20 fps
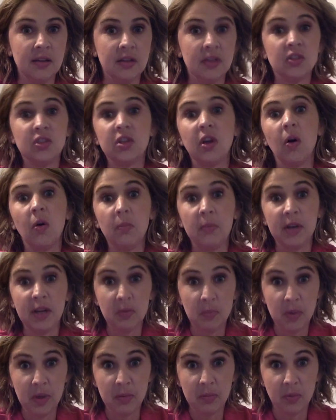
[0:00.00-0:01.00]
so
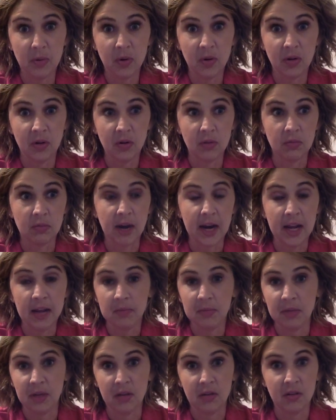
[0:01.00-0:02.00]
many people
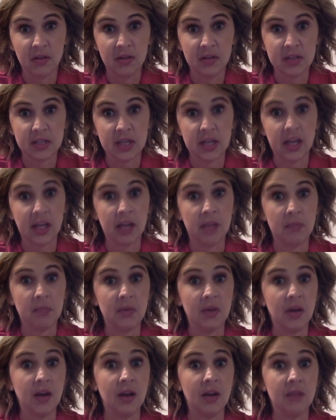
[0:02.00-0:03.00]
write me all the
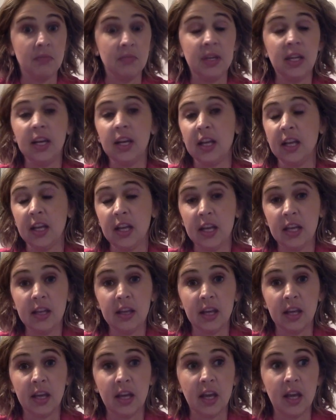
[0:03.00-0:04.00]
time um, needing
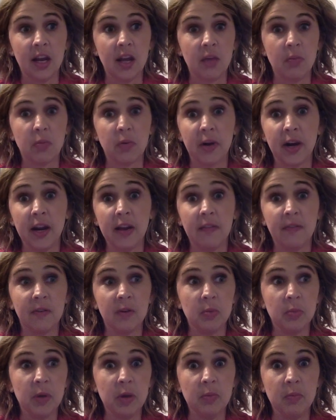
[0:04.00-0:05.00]
healing, and I pray
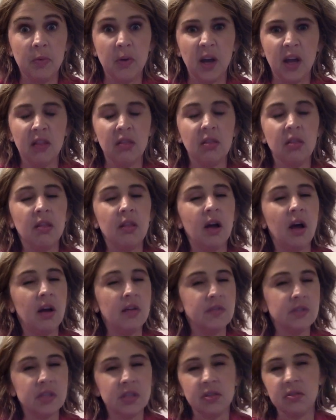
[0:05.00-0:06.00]
for people. I
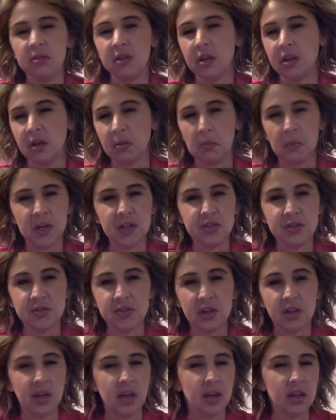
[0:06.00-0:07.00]
love to do healing
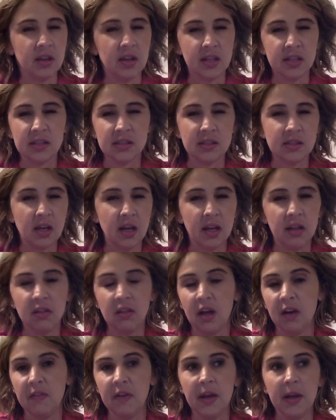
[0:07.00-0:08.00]
ministry. Like, that's, I
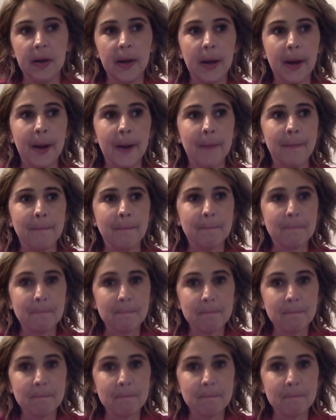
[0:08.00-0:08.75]
love it. Um,